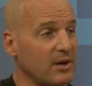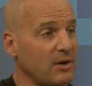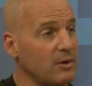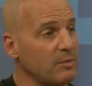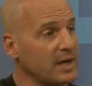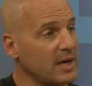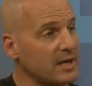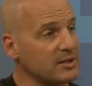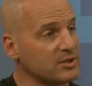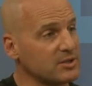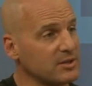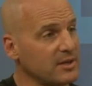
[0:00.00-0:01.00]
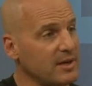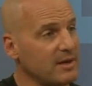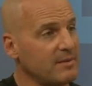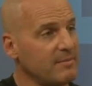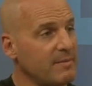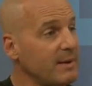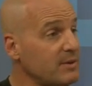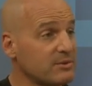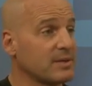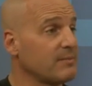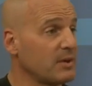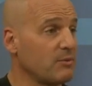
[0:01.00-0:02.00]
oh my gosh, maybe there's
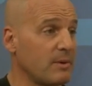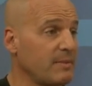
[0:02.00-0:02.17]
something wrong.